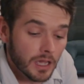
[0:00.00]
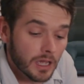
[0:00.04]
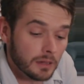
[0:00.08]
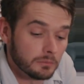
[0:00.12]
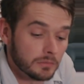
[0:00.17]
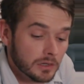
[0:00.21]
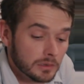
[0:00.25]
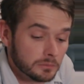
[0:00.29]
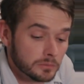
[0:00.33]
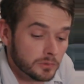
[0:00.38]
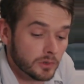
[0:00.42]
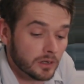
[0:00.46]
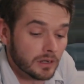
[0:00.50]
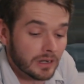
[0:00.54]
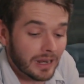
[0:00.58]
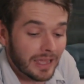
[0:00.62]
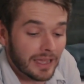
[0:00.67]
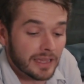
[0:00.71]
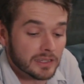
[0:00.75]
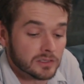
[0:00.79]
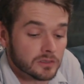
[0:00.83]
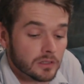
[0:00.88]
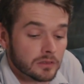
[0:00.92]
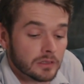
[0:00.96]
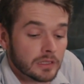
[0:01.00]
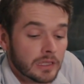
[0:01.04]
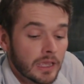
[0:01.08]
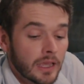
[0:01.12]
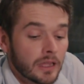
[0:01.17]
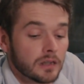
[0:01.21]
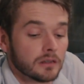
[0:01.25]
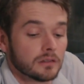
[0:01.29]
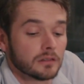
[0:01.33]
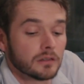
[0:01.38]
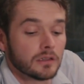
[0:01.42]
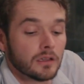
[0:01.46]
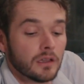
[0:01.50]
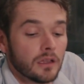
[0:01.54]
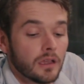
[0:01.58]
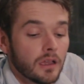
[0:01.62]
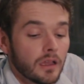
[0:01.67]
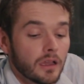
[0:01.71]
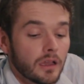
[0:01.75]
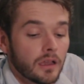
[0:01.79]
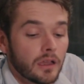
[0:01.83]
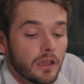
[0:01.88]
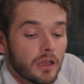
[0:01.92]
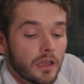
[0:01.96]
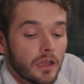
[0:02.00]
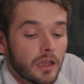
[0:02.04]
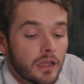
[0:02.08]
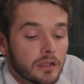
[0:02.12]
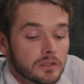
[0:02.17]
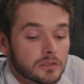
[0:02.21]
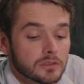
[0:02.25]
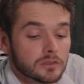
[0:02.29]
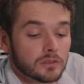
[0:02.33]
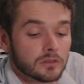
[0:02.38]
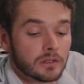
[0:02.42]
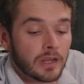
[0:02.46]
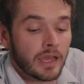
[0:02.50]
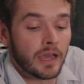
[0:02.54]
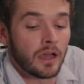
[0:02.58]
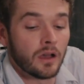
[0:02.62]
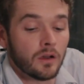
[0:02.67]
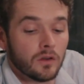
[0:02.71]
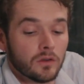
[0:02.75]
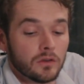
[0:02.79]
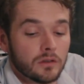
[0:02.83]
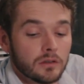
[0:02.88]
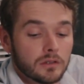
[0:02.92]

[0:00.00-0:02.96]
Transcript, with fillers: I'm going to put an S on the end, and so now